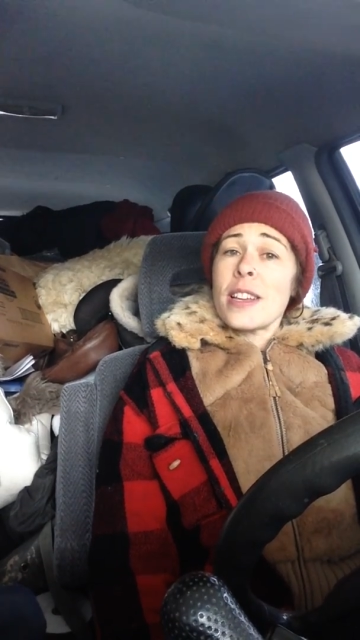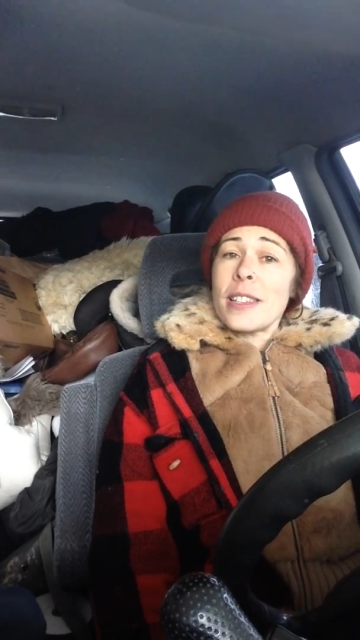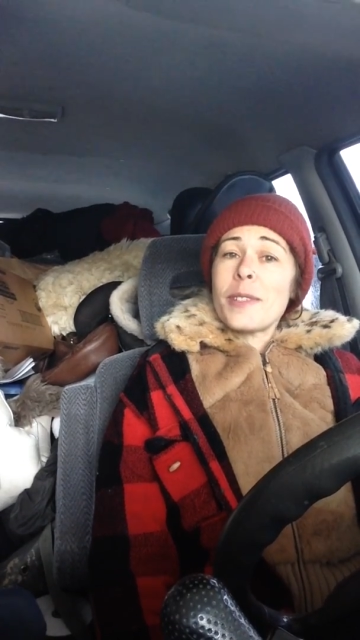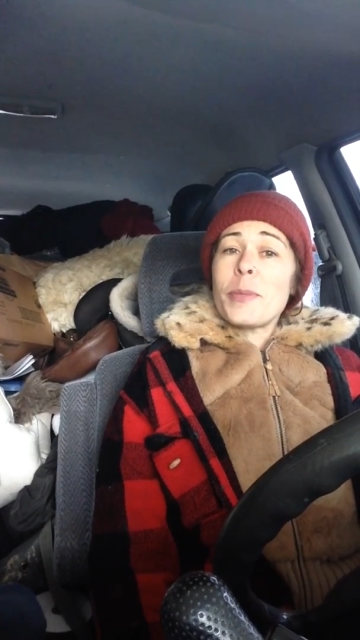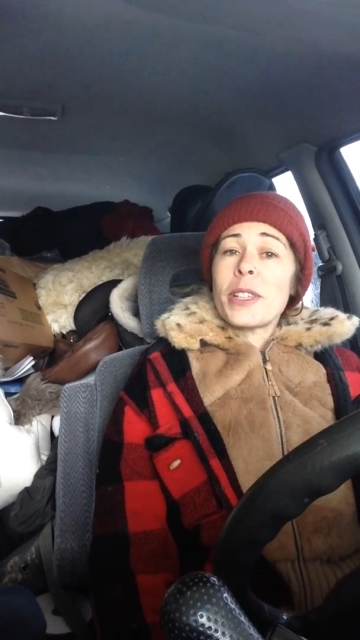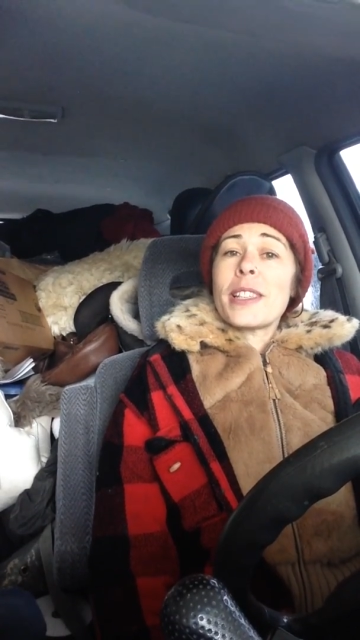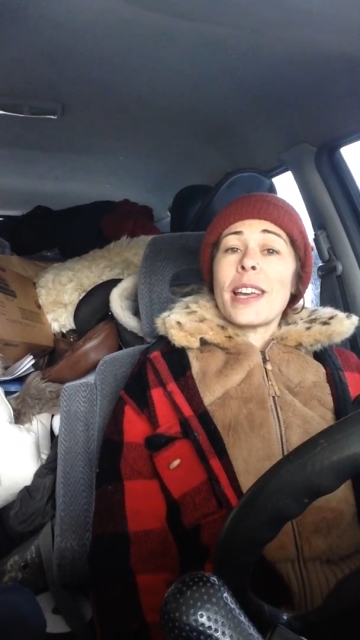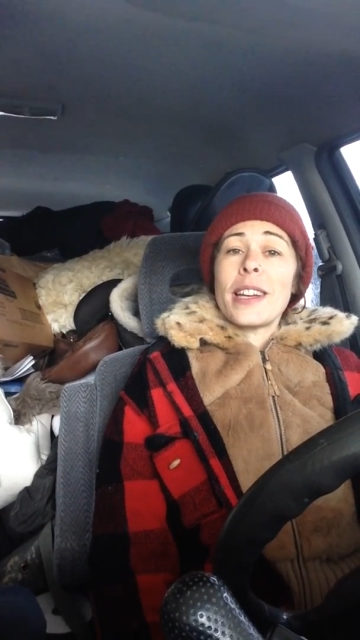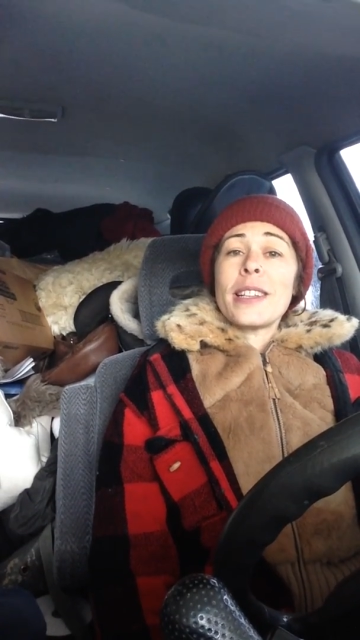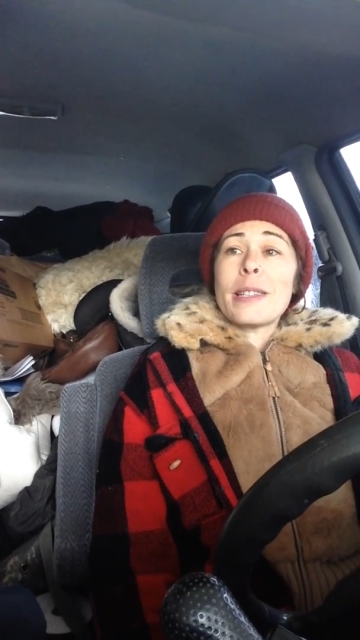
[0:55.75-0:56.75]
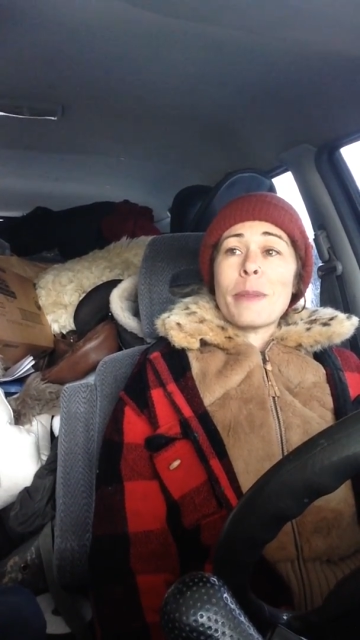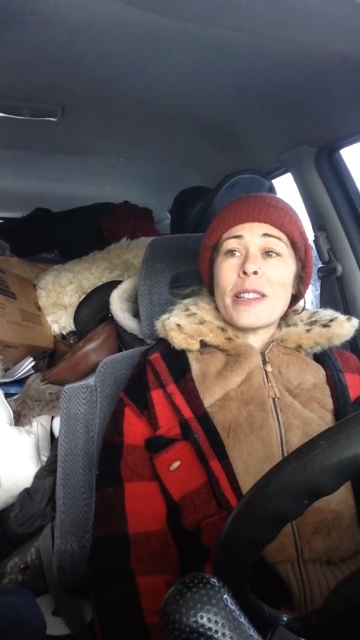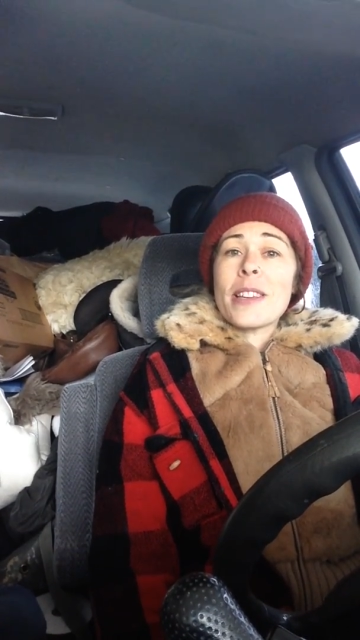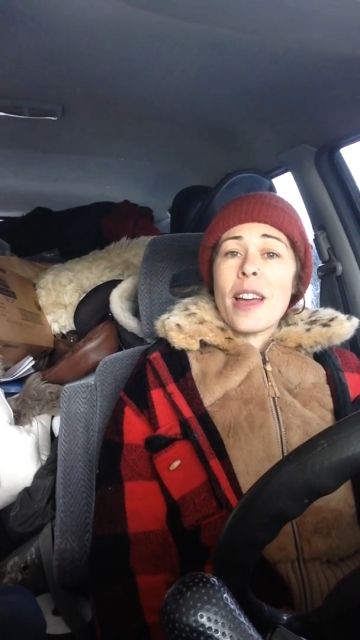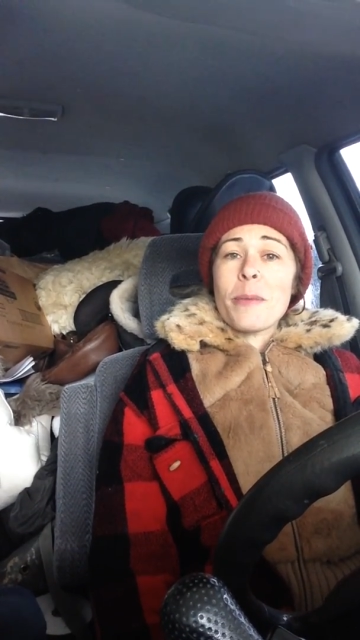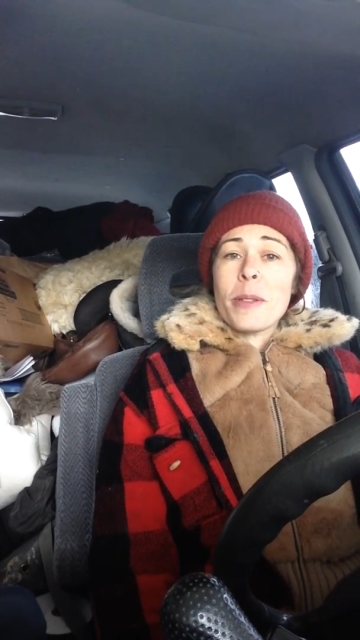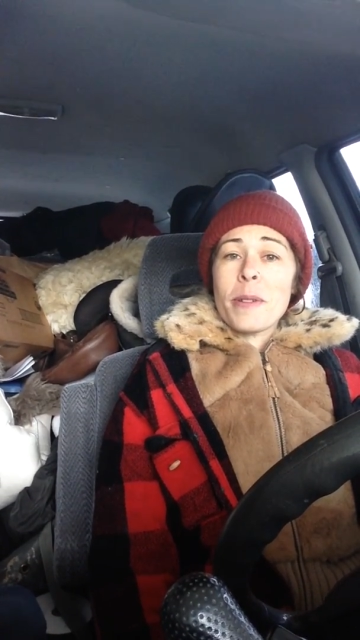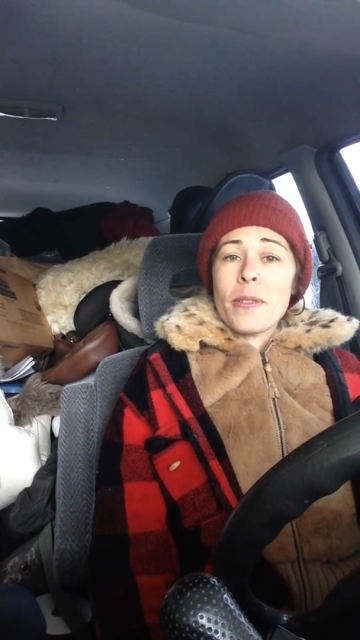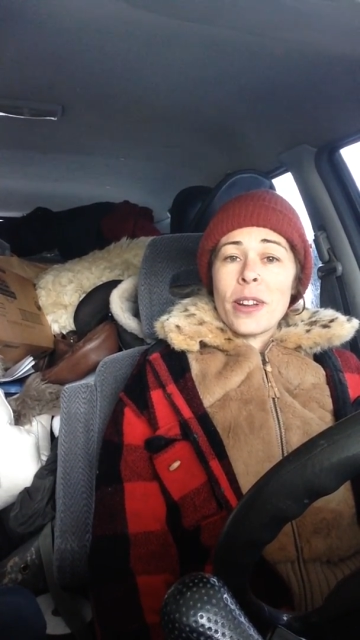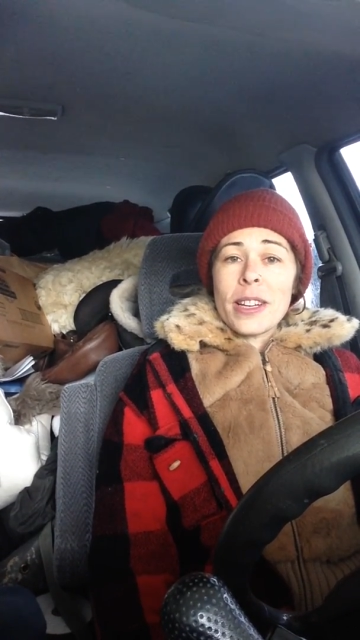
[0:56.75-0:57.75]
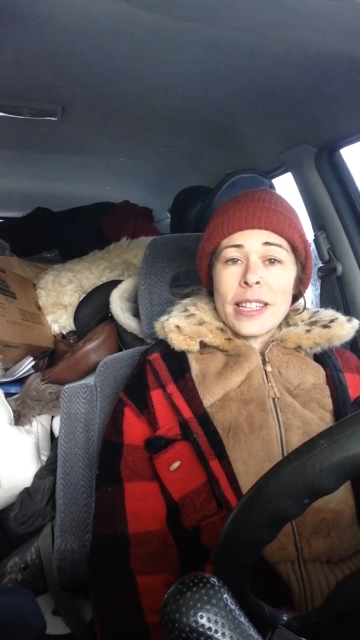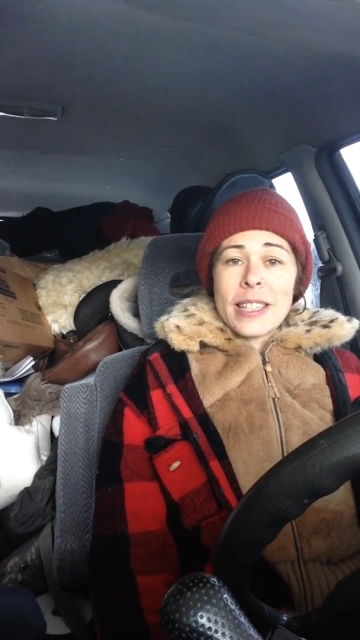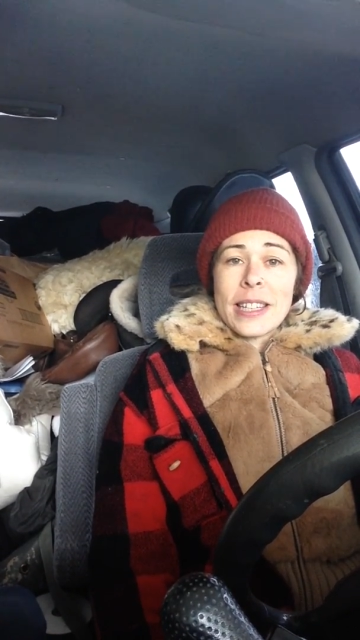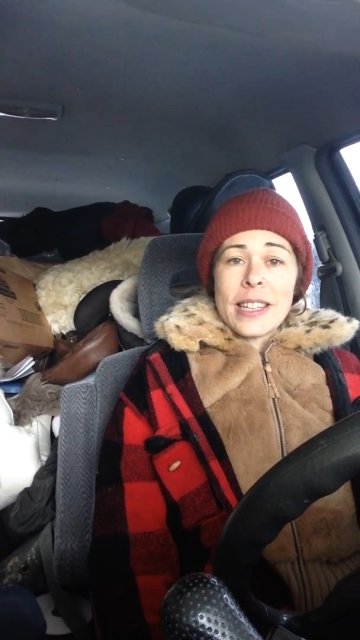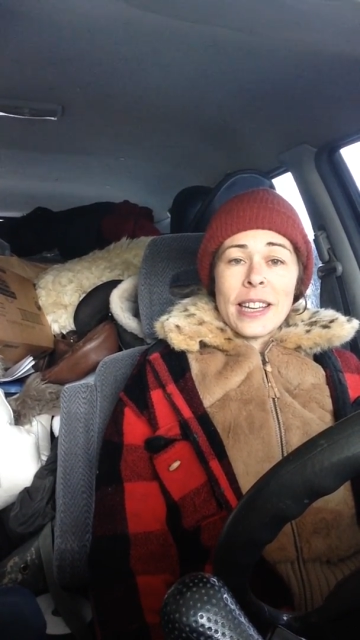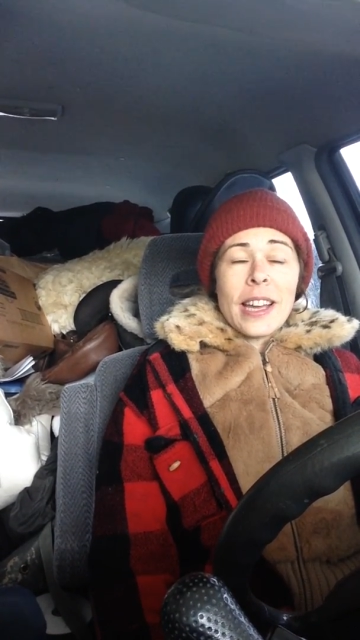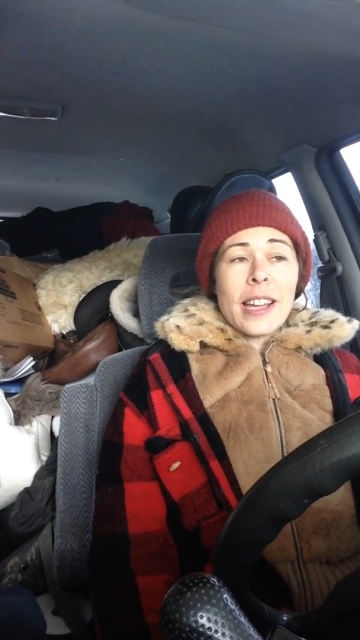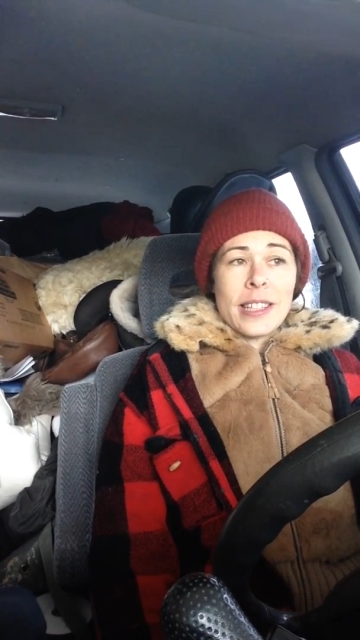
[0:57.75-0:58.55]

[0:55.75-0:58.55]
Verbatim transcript: is super excited to spend time with my friend Izzy.